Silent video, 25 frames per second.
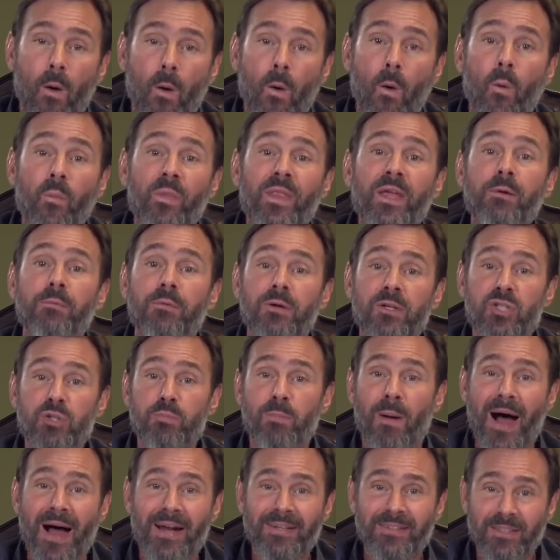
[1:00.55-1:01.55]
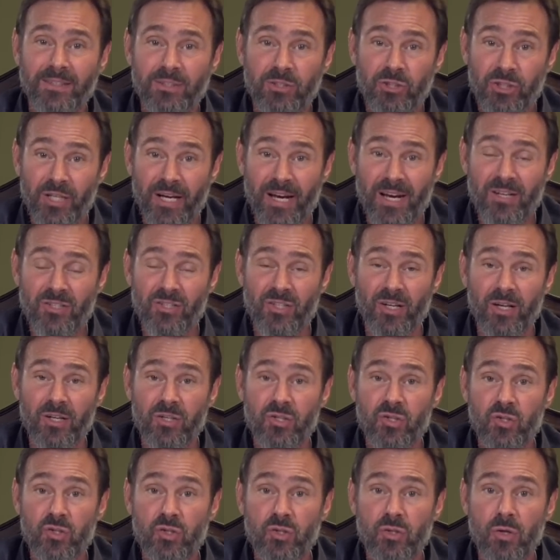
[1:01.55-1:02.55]
only respond to
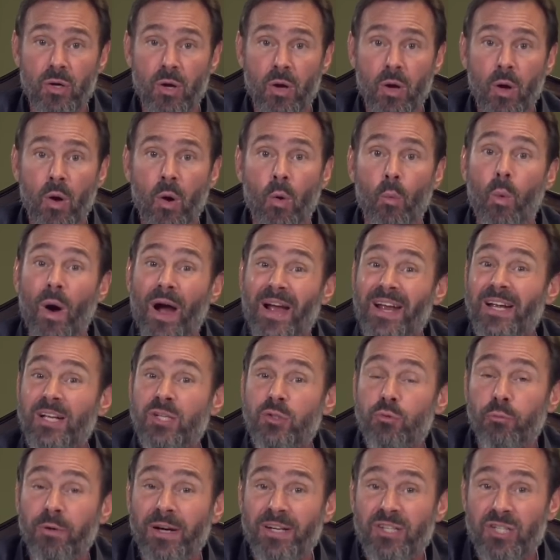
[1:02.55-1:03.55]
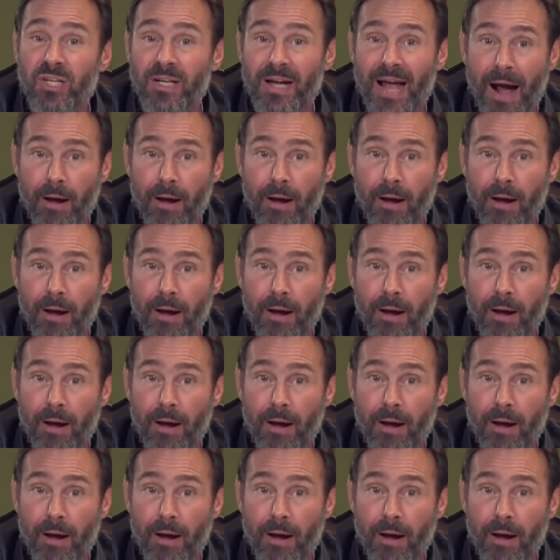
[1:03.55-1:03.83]
Jesus while He's reaching